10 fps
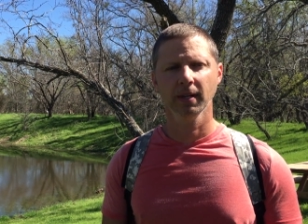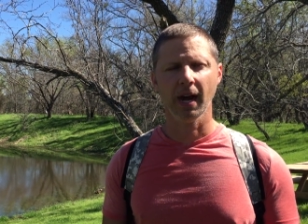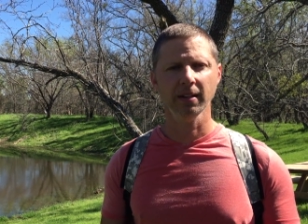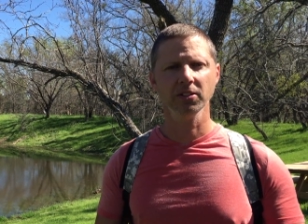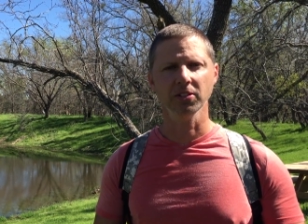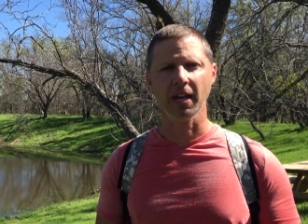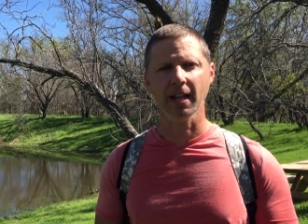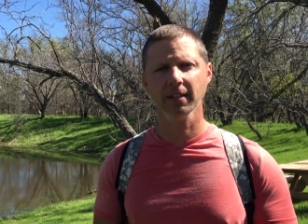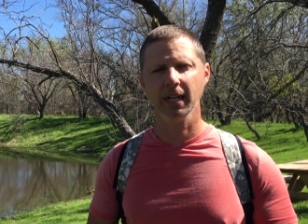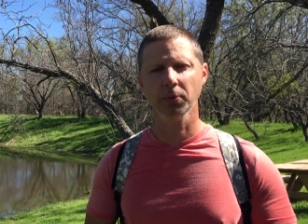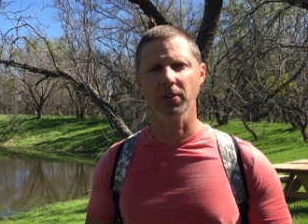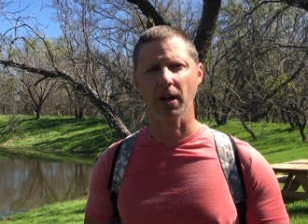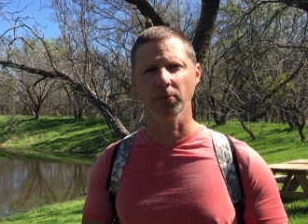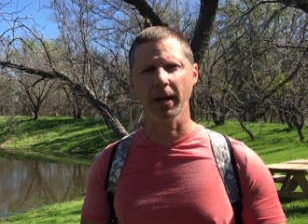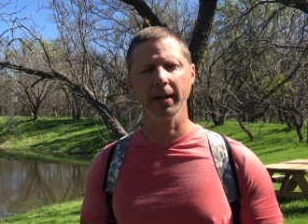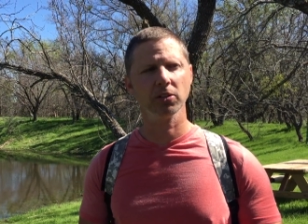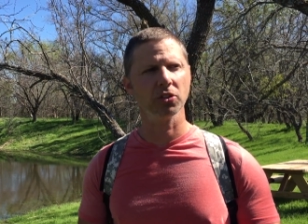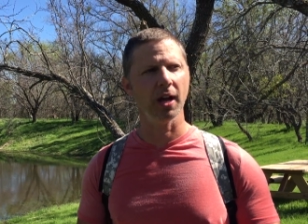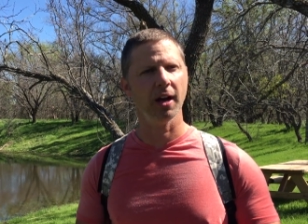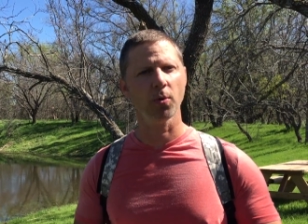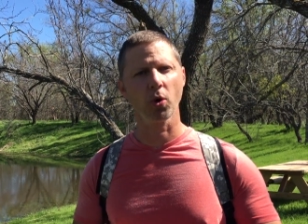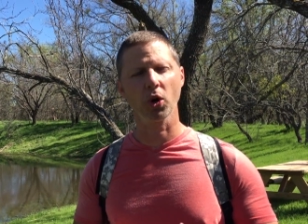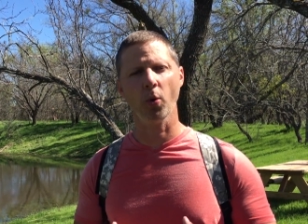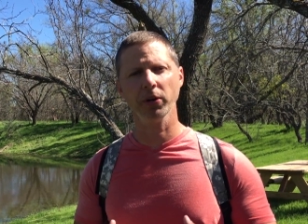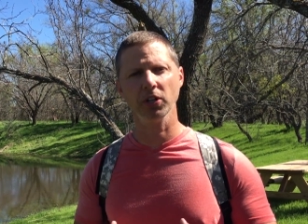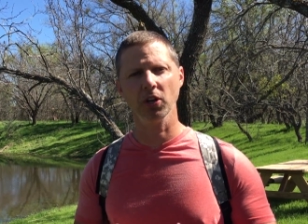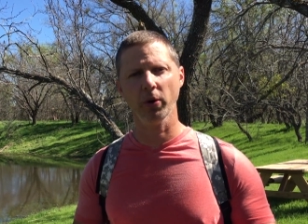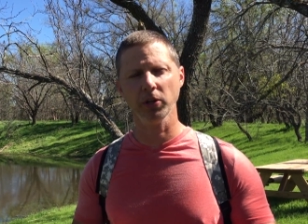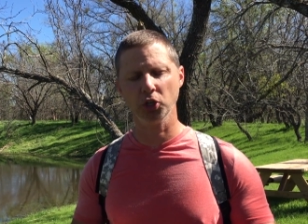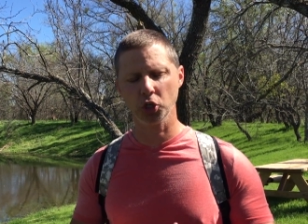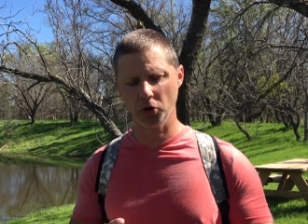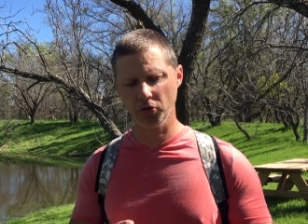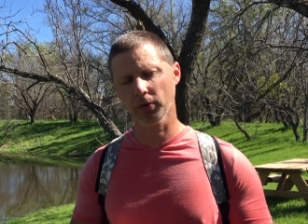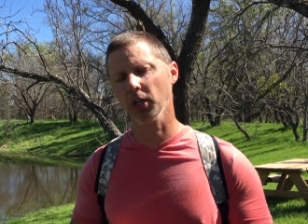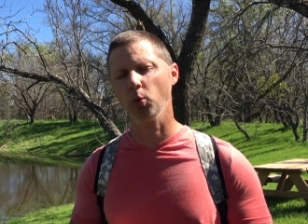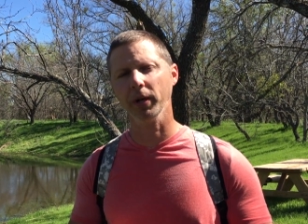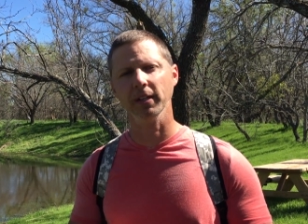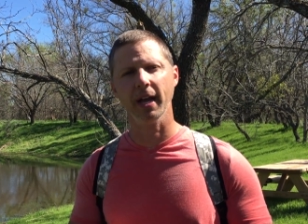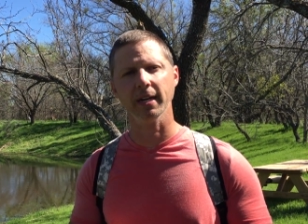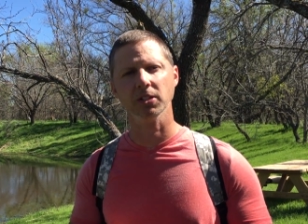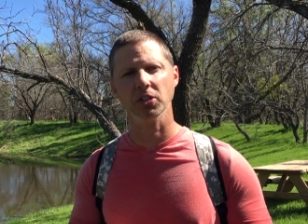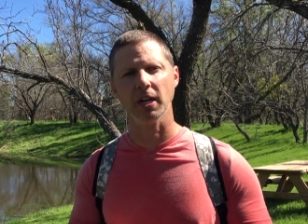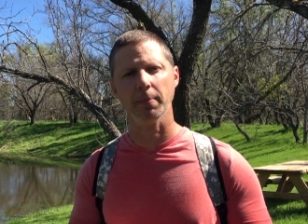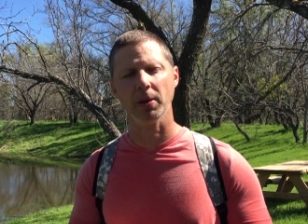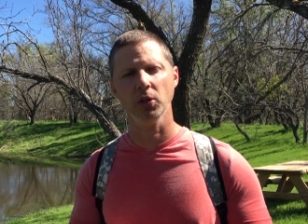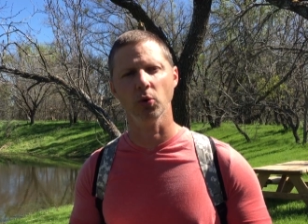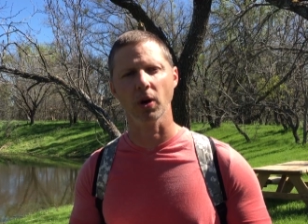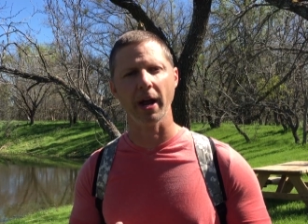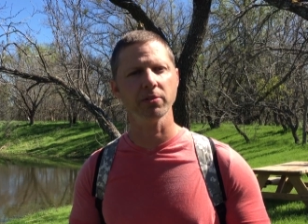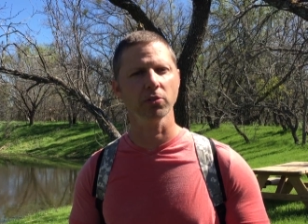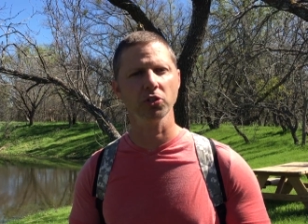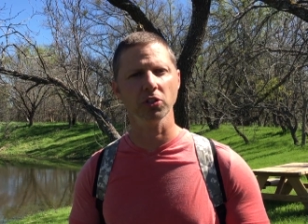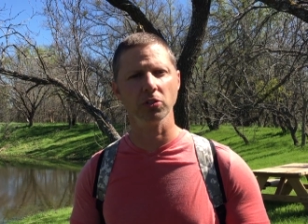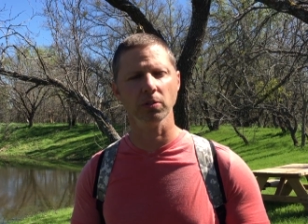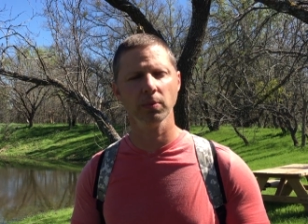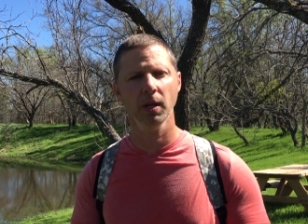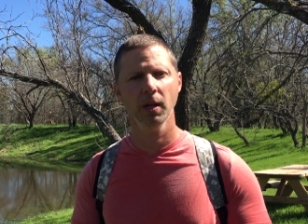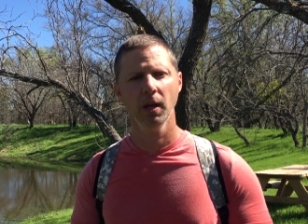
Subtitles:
Hi, this is Alan again with Aquanetics. We're going to go ahead and show you really quickly how to set up your hydro system.